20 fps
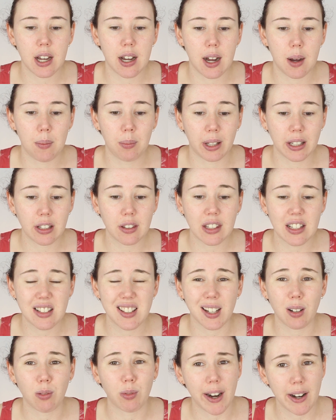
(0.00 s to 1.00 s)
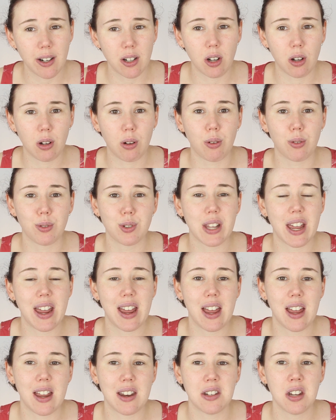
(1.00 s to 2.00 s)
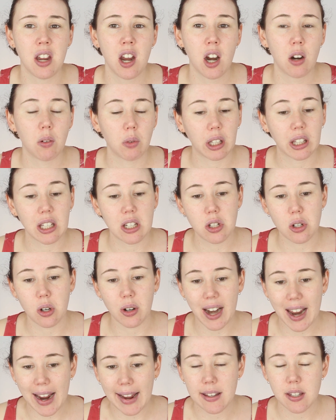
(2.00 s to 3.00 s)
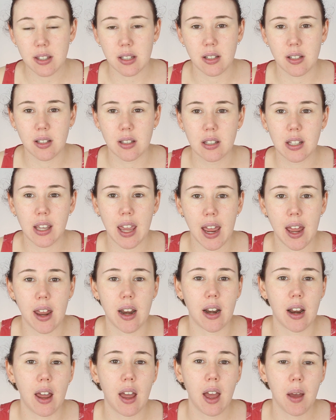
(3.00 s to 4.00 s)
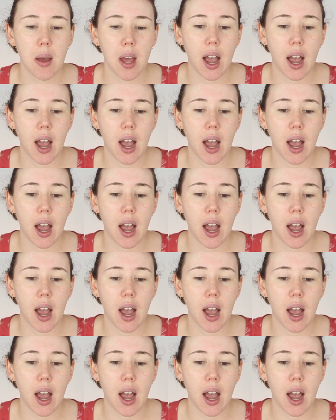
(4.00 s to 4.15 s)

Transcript: like things like retinols and really strong acids can